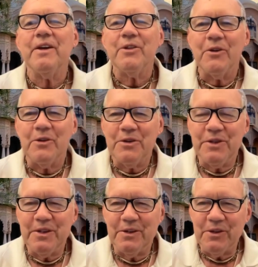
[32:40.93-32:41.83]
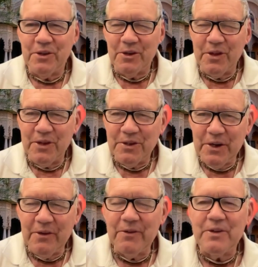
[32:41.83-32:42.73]
The
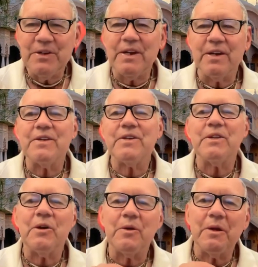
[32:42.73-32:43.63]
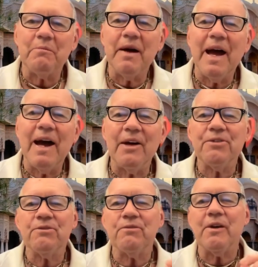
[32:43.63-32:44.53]
difference is that though the
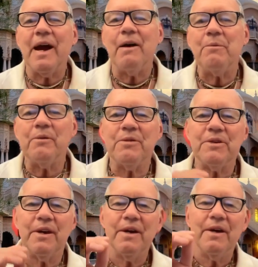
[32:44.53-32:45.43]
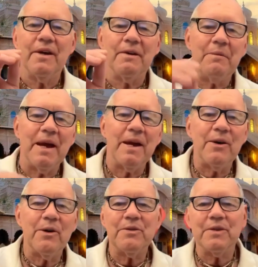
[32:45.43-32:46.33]
math for apples,
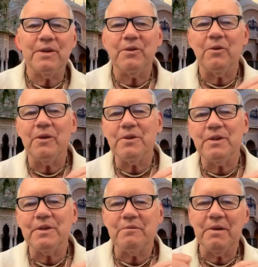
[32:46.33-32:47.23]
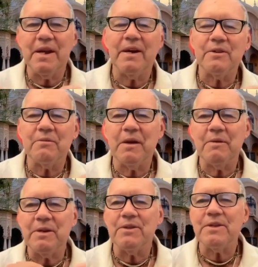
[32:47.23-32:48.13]
mangoes, and oranges and bananas may
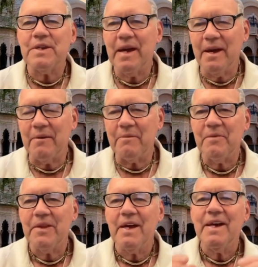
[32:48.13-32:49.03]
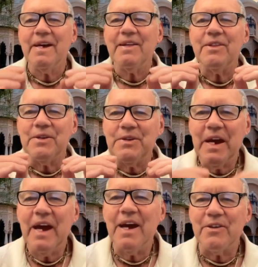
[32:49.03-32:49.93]
be the same, the
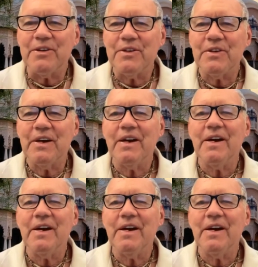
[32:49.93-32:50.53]
taste